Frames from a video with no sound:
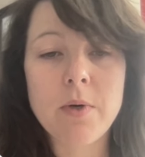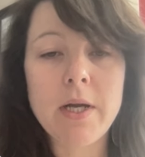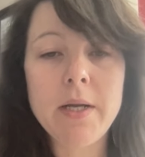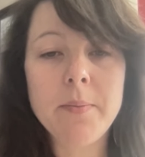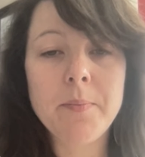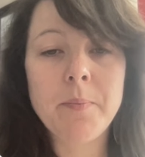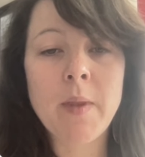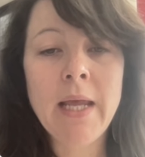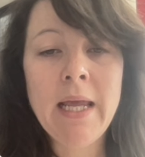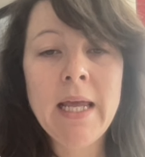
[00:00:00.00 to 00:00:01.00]
right?
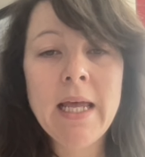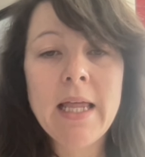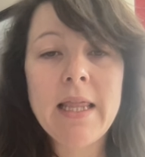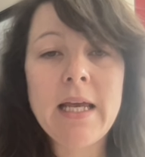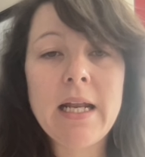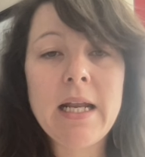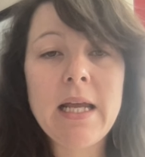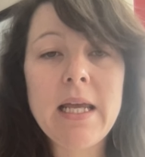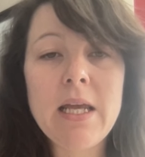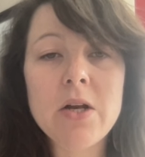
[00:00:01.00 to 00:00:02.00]
Then
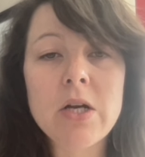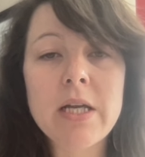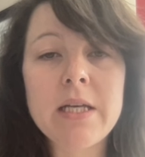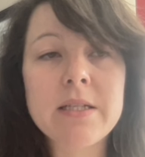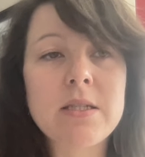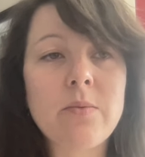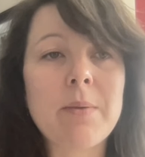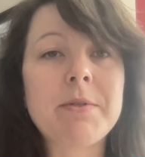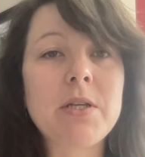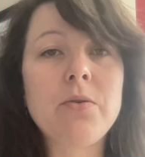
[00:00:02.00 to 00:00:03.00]
here is the
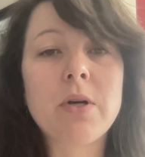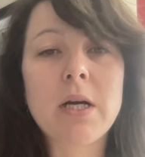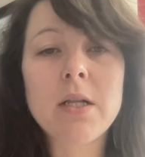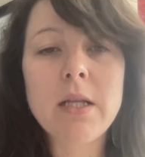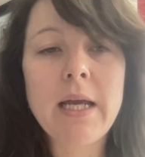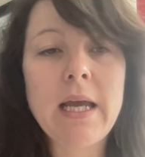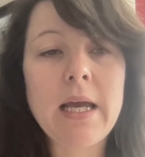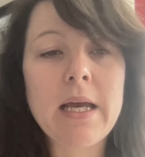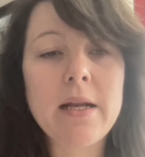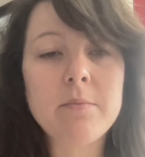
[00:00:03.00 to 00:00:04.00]
website URL,
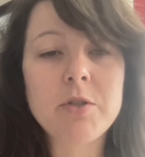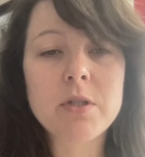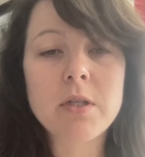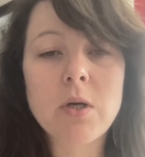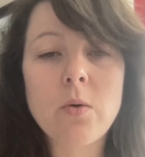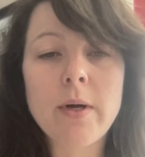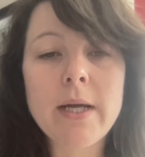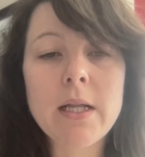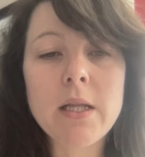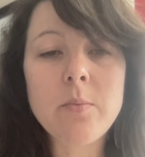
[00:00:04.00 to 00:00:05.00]
and I'm just going to
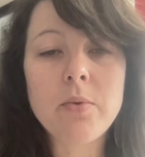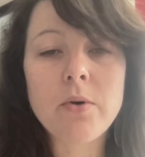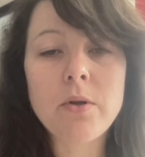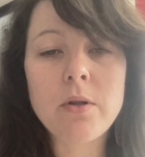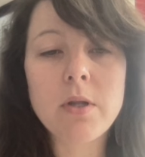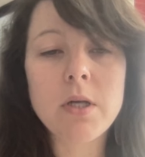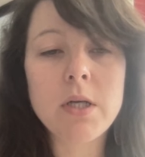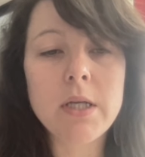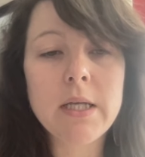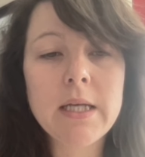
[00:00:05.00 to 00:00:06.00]
quickly pull
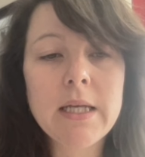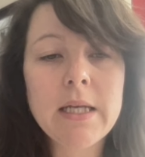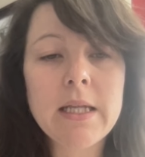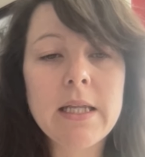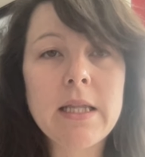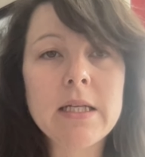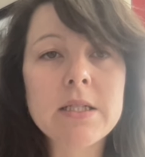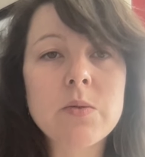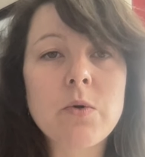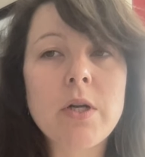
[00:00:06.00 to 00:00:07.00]

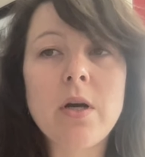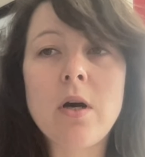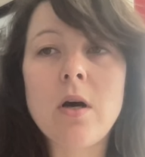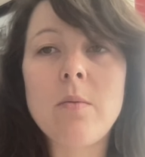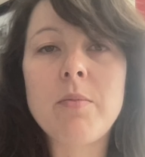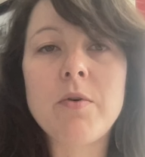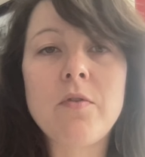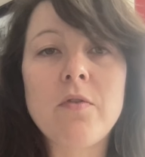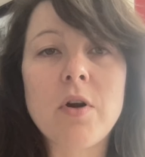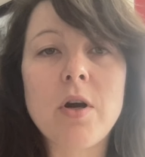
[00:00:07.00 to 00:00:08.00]
this one up
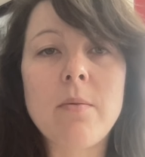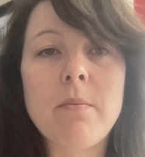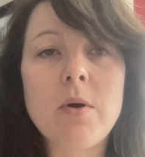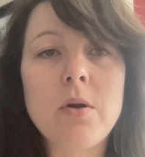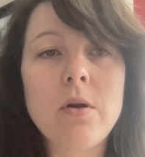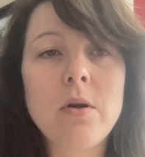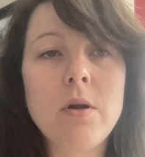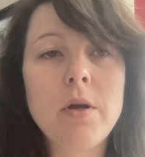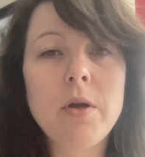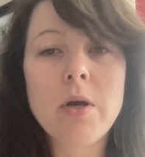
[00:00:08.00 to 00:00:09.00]
from
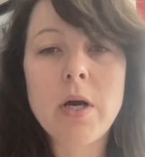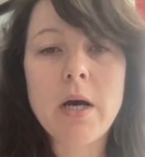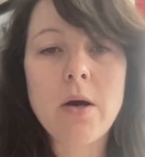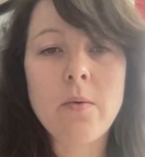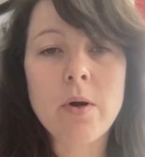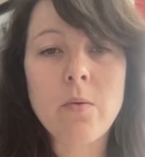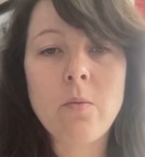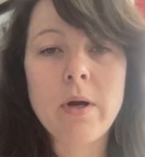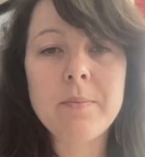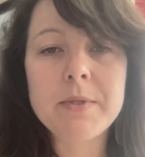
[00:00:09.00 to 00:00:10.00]
our
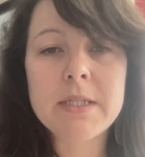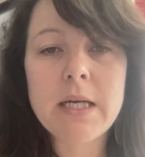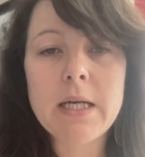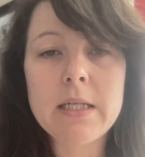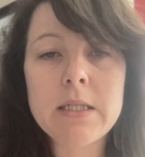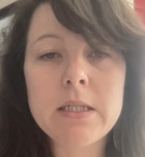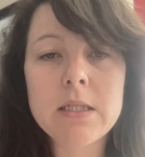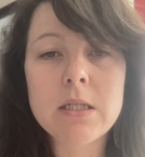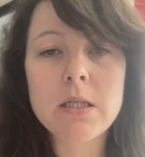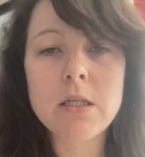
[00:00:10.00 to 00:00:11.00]
website.